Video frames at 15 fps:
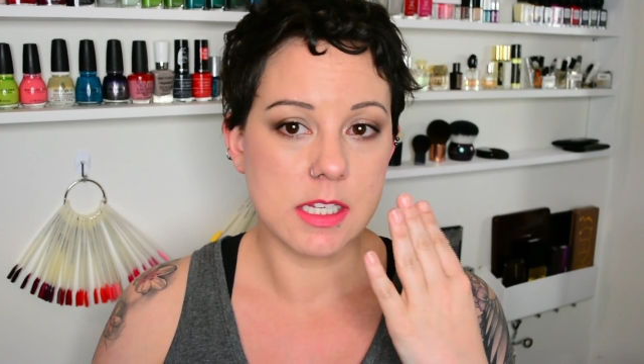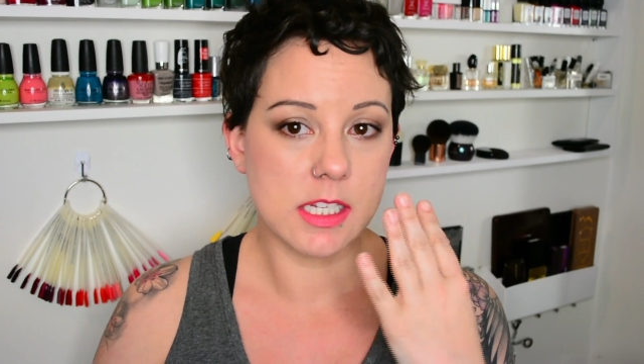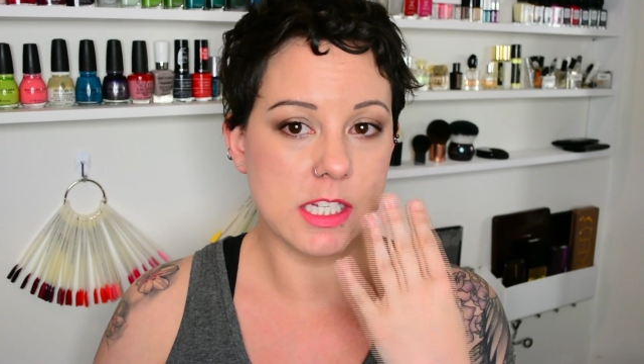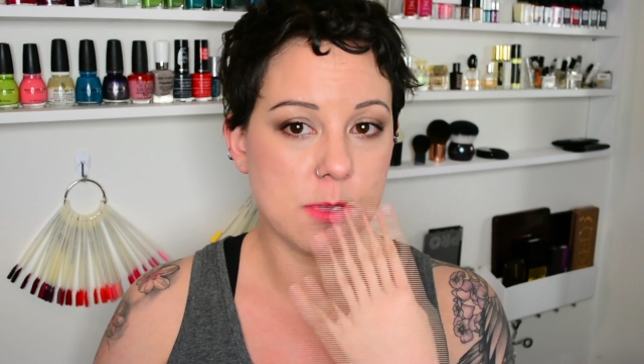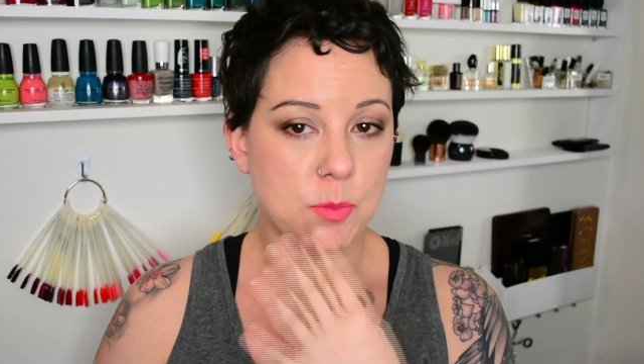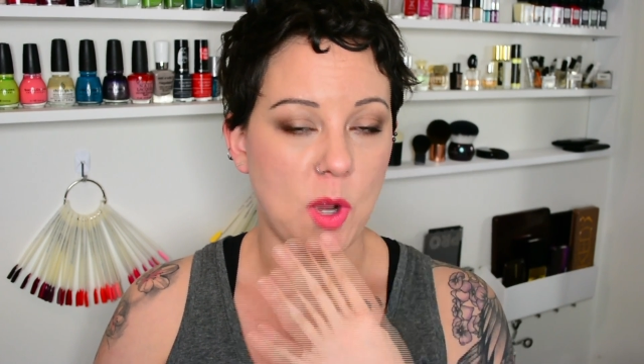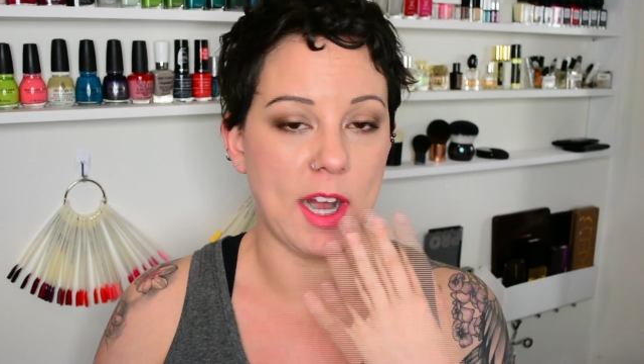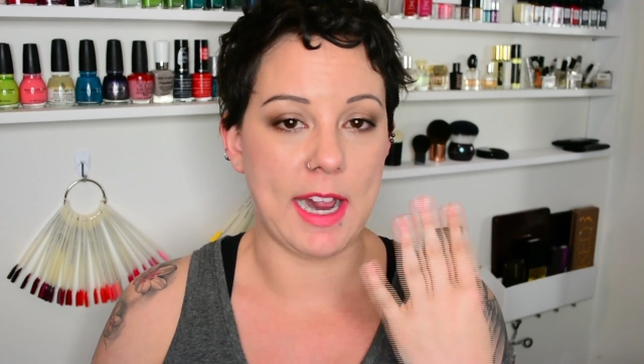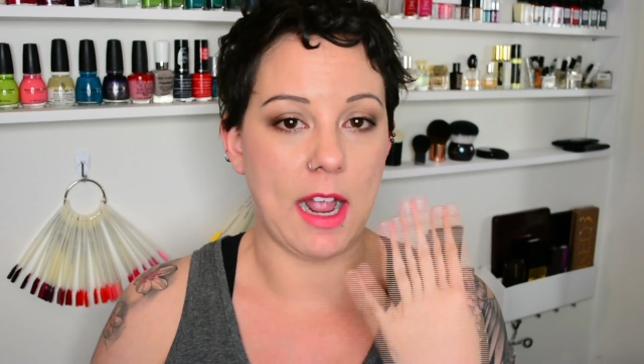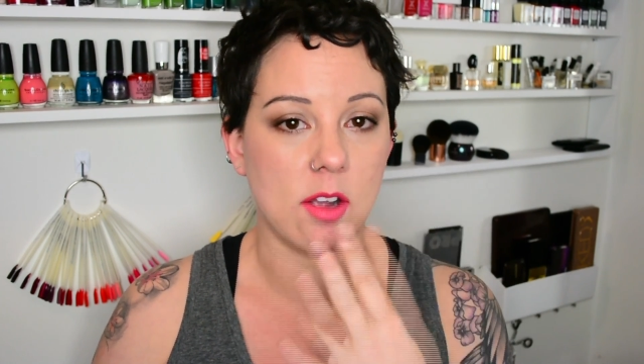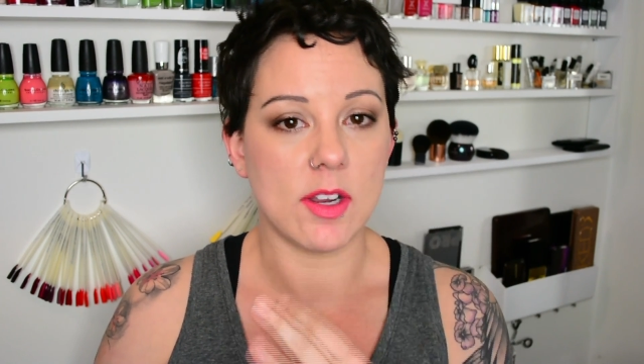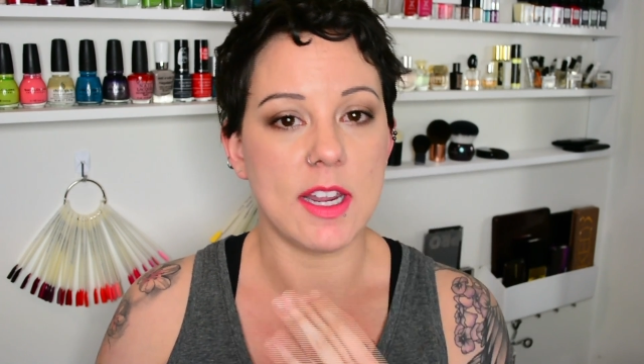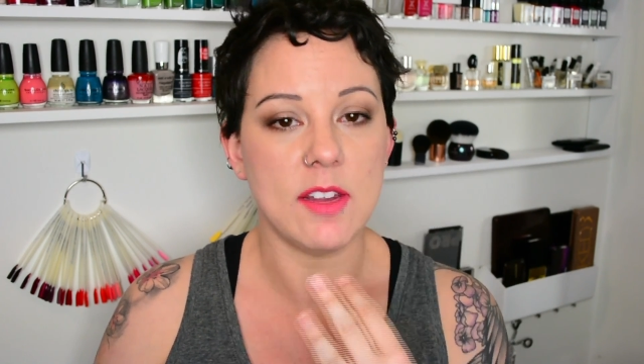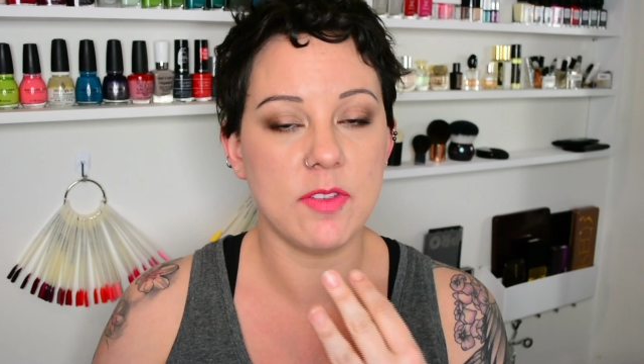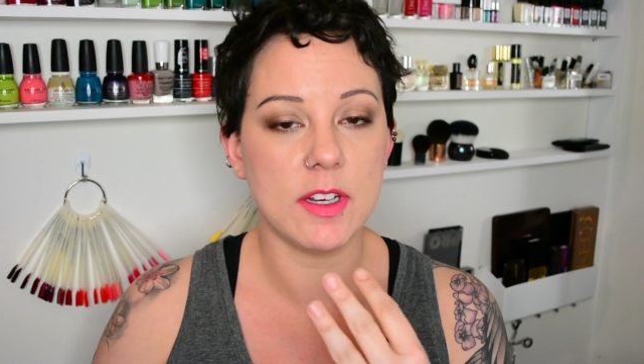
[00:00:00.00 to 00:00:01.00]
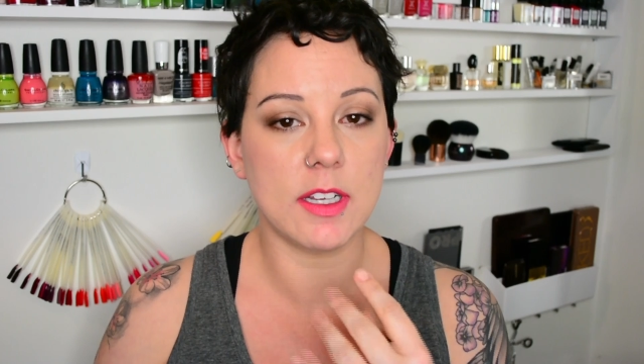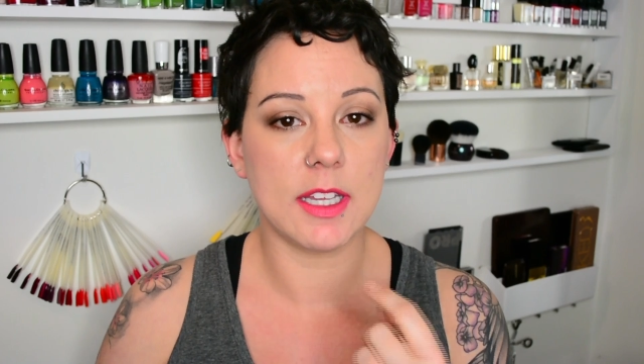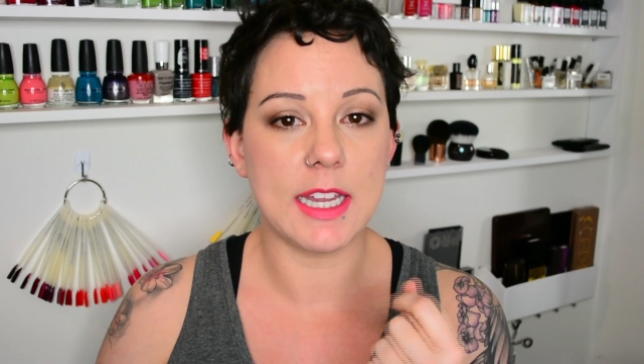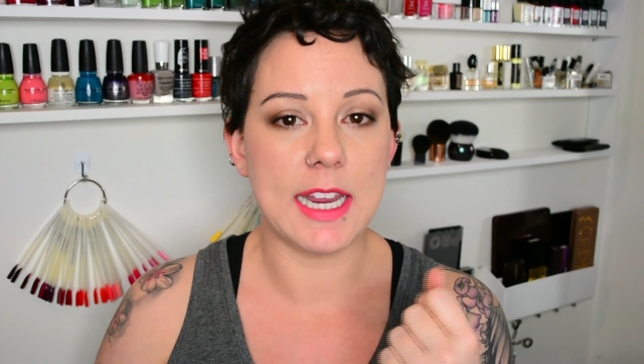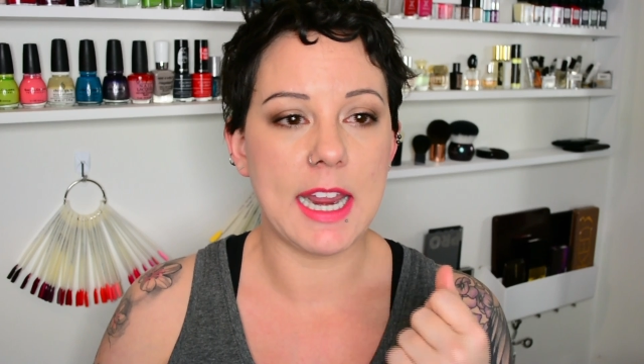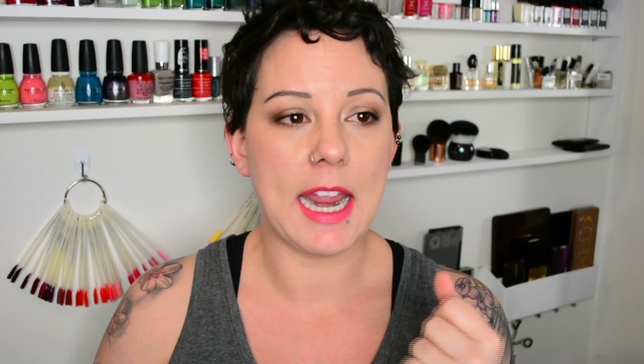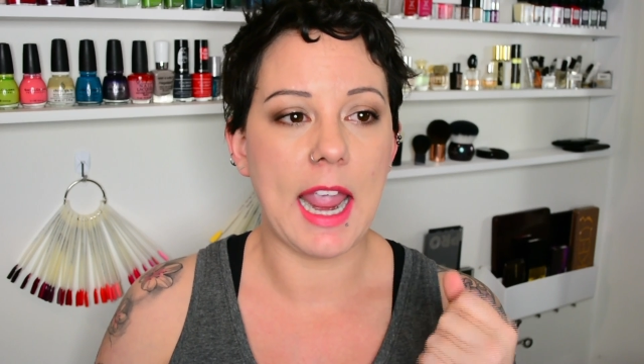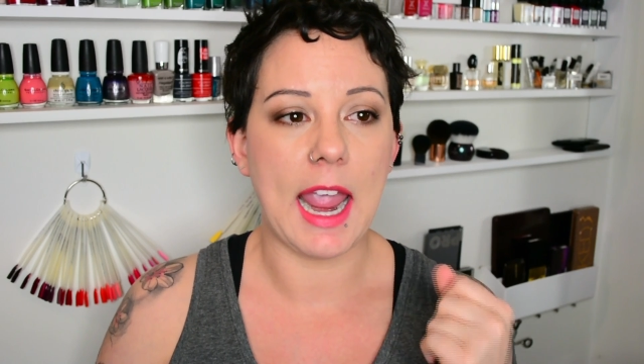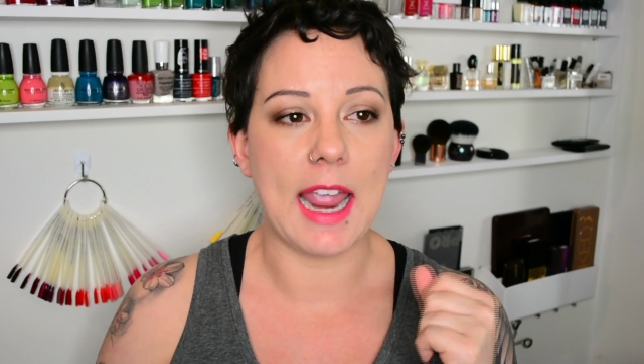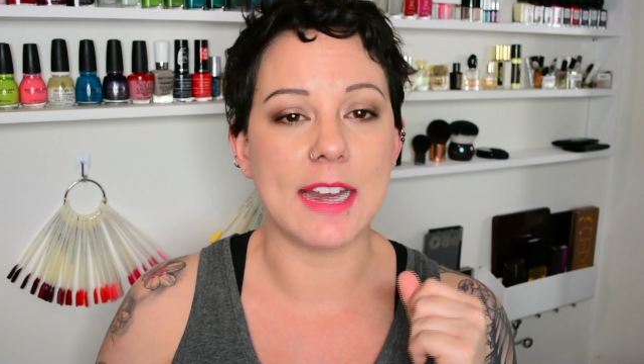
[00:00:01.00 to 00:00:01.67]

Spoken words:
spread out evenly,